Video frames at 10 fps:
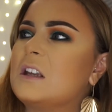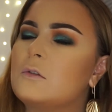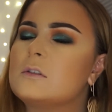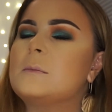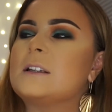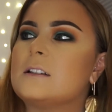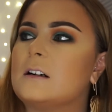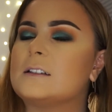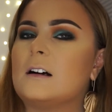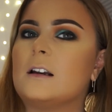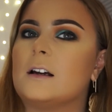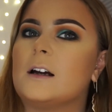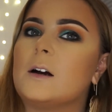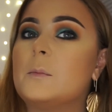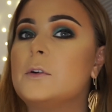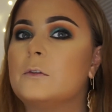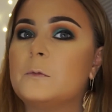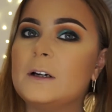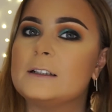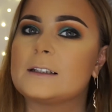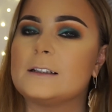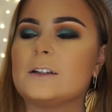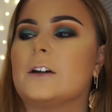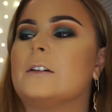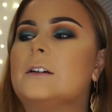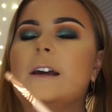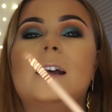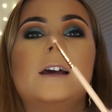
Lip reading: course it makes a nice highlighter, but not for my skin tone.